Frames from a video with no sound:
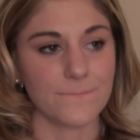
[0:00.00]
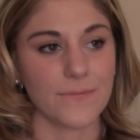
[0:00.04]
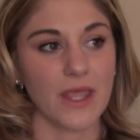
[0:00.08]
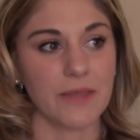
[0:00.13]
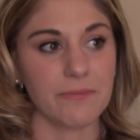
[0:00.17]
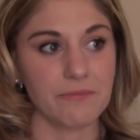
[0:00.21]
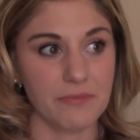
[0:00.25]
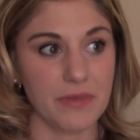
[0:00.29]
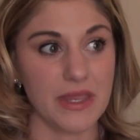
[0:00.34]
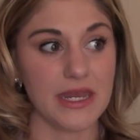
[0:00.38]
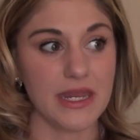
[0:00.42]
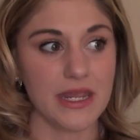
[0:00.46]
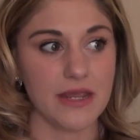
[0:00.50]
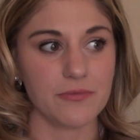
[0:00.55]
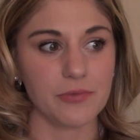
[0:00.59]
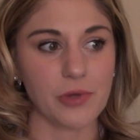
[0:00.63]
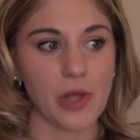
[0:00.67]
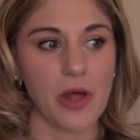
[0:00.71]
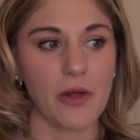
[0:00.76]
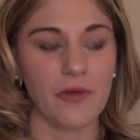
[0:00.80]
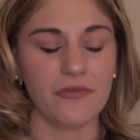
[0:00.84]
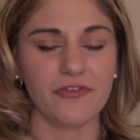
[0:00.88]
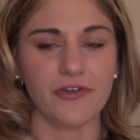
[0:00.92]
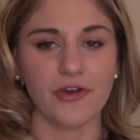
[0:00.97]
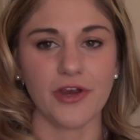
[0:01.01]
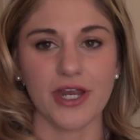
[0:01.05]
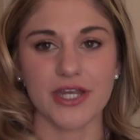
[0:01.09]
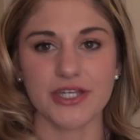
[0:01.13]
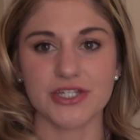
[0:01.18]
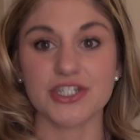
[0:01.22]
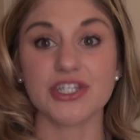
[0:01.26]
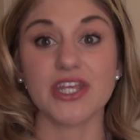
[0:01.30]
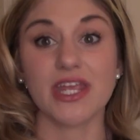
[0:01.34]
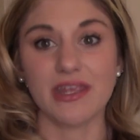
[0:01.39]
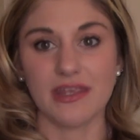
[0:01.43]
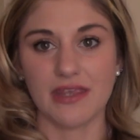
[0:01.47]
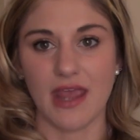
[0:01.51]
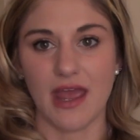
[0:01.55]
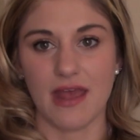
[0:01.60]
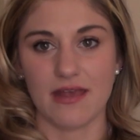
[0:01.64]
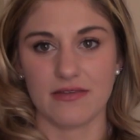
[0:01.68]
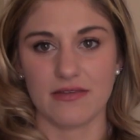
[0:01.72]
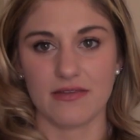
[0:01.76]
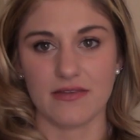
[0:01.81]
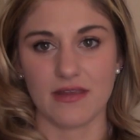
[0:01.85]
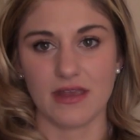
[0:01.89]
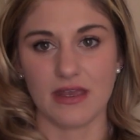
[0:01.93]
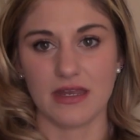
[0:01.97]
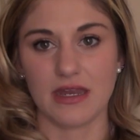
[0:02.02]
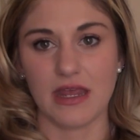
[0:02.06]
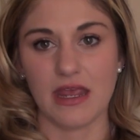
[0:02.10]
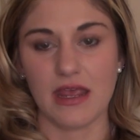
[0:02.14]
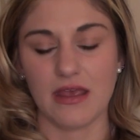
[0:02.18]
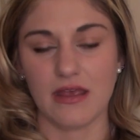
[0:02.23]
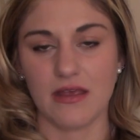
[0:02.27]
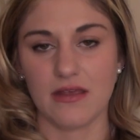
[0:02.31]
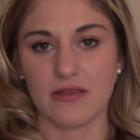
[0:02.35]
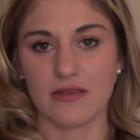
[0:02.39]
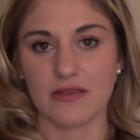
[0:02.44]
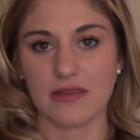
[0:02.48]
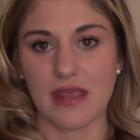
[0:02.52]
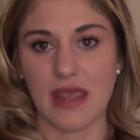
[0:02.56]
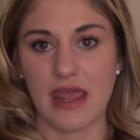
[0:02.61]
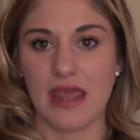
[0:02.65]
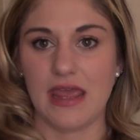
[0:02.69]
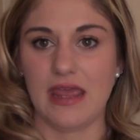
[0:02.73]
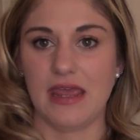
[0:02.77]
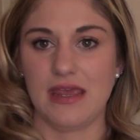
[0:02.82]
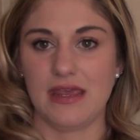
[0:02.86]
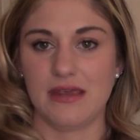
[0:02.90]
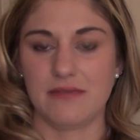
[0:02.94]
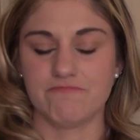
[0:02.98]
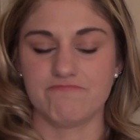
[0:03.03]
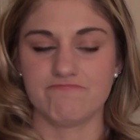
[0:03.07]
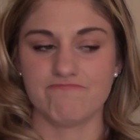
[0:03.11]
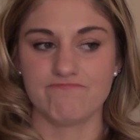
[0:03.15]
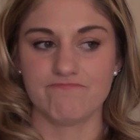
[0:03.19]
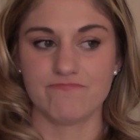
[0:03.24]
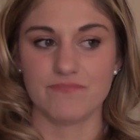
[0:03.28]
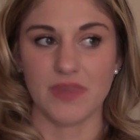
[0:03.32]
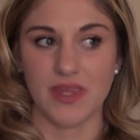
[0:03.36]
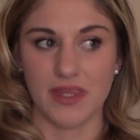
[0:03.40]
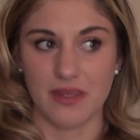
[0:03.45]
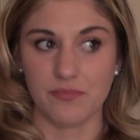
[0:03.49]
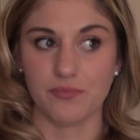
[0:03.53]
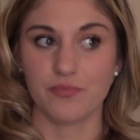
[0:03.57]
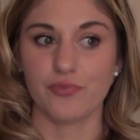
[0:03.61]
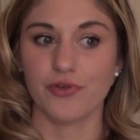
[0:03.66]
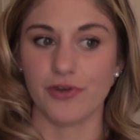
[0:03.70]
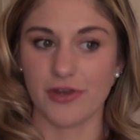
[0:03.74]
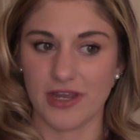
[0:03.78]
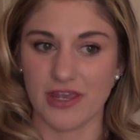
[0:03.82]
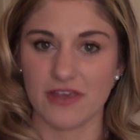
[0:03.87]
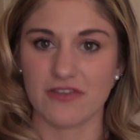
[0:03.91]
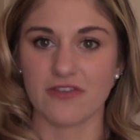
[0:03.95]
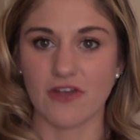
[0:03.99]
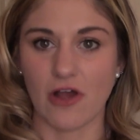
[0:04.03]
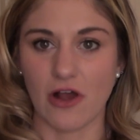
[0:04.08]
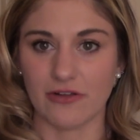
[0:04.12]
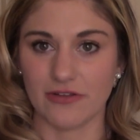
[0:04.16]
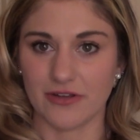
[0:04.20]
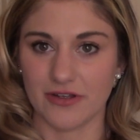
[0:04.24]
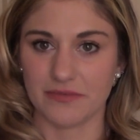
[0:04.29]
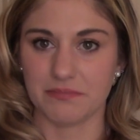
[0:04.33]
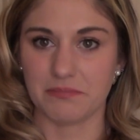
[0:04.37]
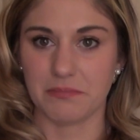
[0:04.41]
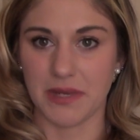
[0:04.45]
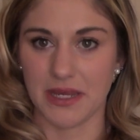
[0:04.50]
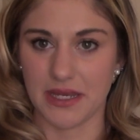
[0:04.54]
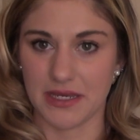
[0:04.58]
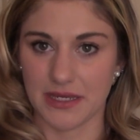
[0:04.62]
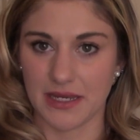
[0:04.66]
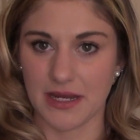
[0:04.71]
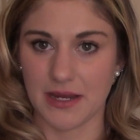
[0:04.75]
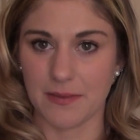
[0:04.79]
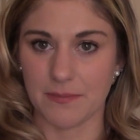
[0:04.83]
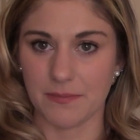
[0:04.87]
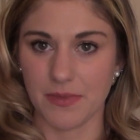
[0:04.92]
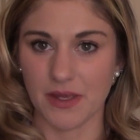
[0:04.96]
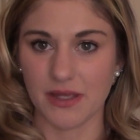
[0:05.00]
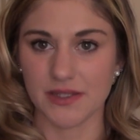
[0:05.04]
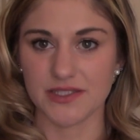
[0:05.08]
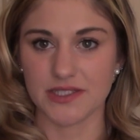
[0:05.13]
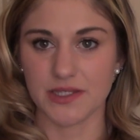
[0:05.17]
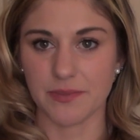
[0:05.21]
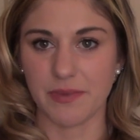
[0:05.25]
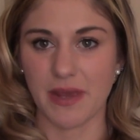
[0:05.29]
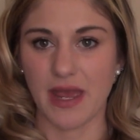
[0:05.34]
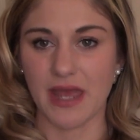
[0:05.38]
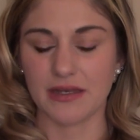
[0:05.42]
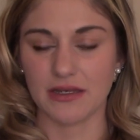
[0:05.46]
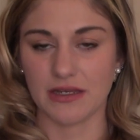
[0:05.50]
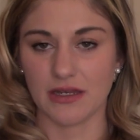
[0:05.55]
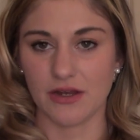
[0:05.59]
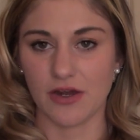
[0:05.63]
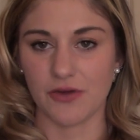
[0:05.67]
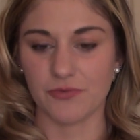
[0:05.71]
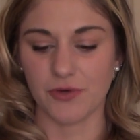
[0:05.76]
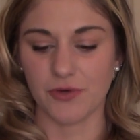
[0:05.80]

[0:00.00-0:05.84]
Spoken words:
Medium coverage, yes, it is a pretty solid medium, depending on